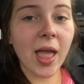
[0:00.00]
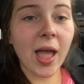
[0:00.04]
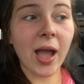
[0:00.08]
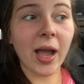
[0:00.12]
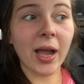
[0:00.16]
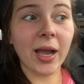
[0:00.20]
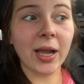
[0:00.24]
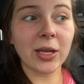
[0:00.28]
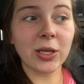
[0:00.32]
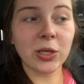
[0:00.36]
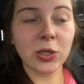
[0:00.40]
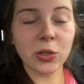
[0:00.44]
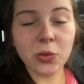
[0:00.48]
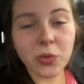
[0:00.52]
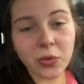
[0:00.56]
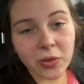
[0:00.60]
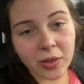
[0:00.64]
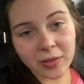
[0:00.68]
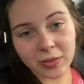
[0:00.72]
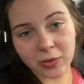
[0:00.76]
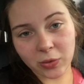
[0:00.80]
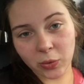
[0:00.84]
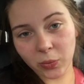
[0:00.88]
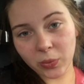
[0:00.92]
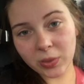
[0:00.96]
I knew
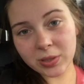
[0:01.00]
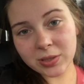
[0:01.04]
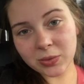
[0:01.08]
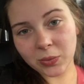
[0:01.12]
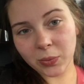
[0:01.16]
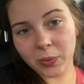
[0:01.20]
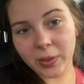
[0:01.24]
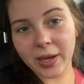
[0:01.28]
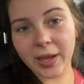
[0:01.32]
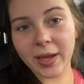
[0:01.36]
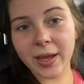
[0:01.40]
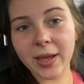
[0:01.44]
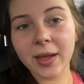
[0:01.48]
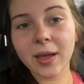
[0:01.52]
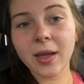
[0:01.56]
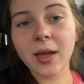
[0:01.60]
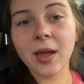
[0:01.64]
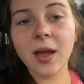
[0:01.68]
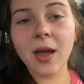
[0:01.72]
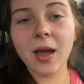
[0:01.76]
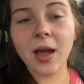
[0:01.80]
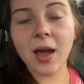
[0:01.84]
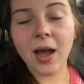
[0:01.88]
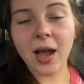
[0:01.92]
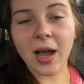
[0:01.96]
that there was a way.
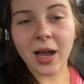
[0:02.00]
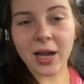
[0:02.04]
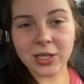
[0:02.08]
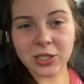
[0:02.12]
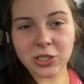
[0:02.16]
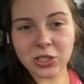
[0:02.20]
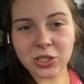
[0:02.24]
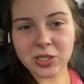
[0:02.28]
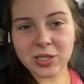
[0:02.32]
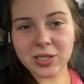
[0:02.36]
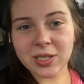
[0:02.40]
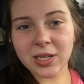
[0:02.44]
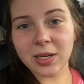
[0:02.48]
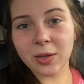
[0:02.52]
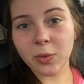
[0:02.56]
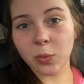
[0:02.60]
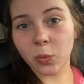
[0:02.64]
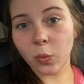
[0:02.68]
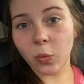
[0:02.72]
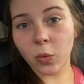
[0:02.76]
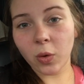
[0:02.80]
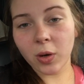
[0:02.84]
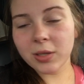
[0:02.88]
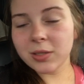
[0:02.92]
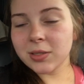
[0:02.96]
I just
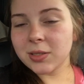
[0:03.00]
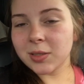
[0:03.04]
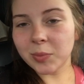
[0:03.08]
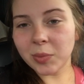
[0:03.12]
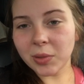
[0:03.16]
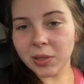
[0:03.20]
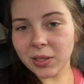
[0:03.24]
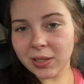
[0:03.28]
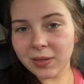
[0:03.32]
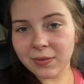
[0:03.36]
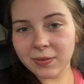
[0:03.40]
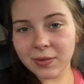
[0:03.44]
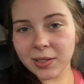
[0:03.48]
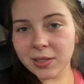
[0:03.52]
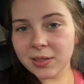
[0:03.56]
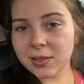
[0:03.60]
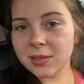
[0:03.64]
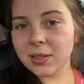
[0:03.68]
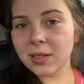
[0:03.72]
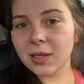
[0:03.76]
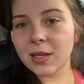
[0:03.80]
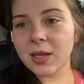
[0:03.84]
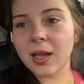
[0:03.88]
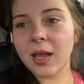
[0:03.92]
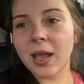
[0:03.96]
didn't want to believe
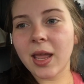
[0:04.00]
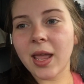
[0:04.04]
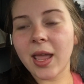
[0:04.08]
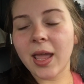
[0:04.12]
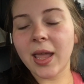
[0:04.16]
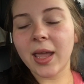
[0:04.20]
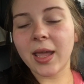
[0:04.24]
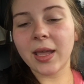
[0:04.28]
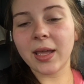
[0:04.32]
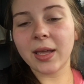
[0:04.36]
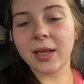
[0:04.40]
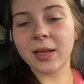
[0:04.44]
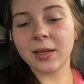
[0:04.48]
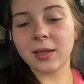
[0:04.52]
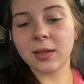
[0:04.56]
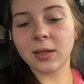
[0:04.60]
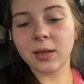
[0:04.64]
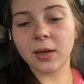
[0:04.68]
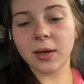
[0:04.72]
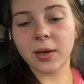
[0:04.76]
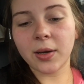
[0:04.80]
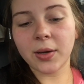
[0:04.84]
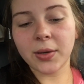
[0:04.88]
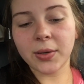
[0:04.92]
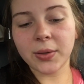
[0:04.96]
it.
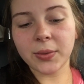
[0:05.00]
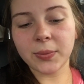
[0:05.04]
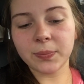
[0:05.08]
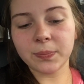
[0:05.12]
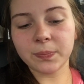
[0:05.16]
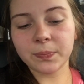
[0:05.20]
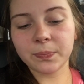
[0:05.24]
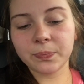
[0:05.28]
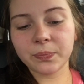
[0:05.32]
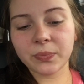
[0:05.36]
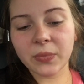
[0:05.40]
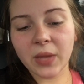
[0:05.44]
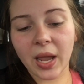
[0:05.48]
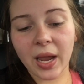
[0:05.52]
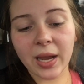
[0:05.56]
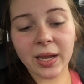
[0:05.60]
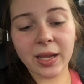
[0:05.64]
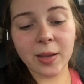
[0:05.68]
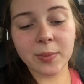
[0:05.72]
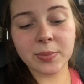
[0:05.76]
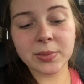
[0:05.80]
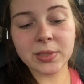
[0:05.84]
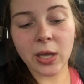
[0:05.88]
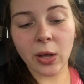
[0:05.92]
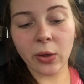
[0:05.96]
And I
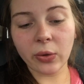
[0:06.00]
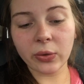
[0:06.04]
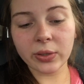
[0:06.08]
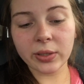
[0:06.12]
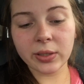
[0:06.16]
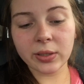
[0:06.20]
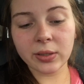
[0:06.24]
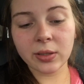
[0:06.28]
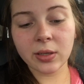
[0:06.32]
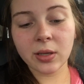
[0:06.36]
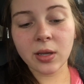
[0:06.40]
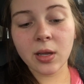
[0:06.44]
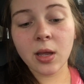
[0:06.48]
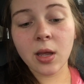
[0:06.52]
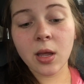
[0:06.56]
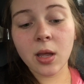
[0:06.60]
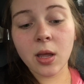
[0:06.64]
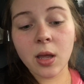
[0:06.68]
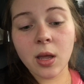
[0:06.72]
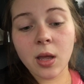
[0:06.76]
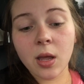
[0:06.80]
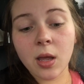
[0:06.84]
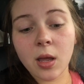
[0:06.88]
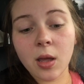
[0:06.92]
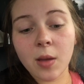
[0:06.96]
kept telling
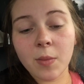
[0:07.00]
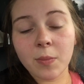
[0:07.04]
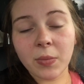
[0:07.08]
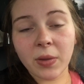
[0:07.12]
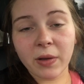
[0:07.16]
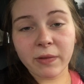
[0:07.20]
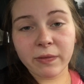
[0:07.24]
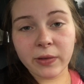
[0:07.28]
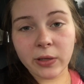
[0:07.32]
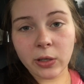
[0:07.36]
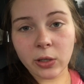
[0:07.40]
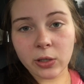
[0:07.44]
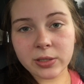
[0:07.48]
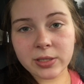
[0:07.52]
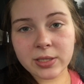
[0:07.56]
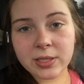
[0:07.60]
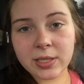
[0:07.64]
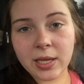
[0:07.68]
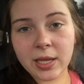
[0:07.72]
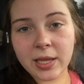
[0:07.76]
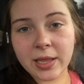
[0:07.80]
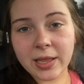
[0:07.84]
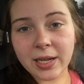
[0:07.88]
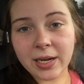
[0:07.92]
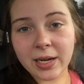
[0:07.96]
my
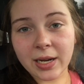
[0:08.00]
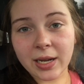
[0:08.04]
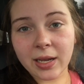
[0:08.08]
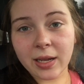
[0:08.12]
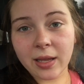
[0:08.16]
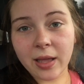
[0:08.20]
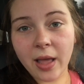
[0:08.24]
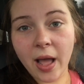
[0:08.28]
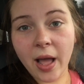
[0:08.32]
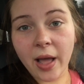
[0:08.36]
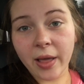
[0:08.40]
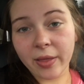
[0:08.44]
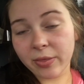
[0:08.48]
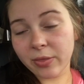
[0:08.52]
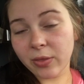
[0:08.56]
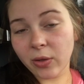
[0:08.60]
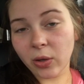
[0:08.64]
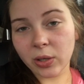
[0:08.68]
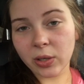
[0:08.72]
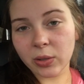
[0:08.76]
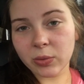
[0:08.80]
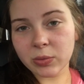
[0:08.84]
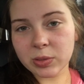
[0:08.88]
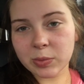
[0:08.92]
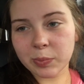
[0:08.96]
fiance that I
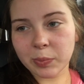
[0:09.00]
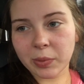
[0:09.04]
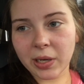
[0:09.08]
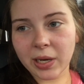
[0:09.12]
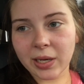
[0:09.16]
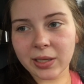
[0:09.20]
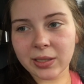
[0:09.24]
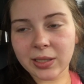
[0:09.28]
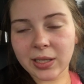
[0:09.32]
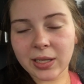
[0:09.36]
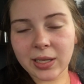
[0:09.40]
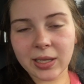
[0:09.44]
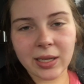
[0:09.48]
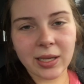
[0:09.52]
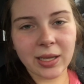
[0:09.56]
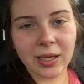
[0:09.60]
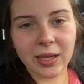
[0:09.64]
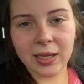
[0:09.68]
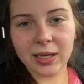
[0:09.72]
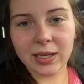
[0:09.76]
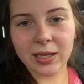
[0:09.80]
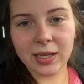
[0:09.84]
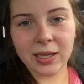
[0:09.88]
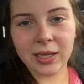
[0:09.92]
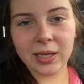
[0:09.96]
thought I was pregnant,
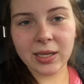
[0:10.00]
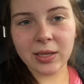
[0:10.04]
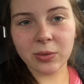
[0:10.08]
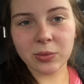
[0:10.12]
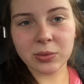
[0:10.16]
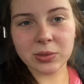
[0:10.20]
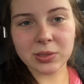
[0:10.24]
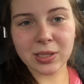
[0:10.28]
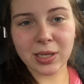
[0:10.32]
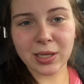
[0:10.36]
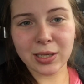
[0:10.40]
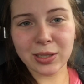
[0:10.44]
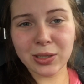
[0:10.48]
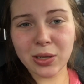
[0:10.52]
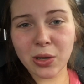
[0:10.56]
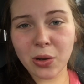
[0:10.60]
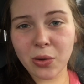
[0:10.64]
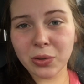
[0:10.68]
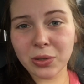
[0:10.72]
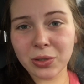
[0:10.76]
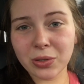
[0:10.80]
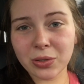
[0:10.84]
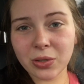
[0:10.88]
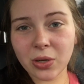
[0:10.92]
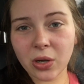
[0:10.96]
and he was like,
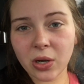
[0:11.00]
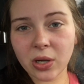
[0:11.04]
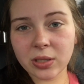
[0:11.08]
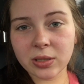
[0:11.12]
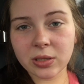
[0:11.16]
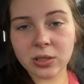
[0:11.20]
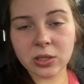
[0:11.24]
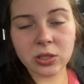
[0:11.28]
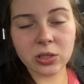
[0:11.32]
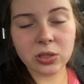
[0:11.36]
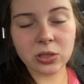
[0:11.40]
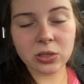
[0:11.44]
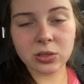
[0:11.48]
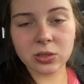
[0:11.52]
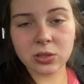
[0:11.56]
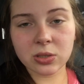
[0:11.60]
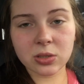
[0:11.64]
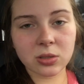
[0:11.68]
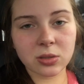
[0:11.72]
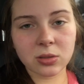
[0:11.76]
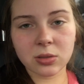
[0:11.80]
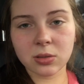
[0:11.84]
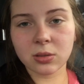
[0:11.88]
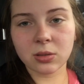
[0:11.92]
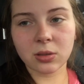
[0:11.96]
no, you're not.
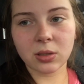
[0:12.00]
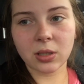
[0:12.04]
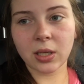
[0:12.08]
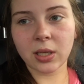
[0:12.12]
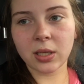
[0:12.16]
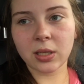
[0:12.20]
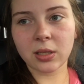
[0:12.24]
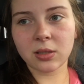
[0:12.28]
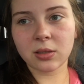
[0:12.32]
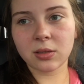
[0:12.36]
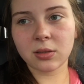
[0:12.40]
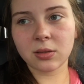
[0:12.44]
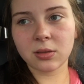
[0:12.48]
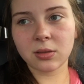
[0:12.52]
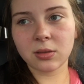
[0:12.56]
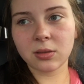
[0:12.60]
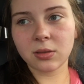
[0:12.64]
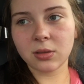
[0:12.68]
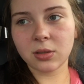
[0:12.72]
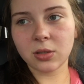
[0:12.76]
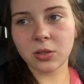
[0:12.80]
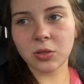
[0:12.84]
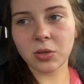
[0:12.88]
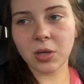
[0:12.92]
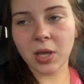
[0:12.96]
There's, like,
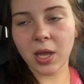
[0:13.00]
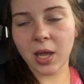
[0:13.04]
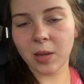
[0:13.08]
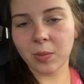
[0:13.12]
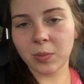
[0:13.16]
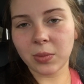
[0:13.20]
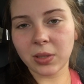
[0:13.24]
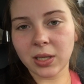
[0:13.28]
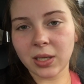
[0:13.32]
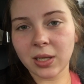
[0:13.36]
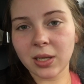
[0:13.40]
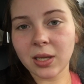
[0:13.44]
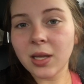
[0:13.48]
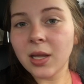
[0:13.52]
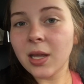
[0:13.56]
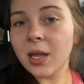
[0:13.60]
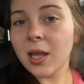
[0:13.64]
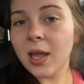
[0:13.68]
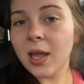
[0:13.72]
you can't be.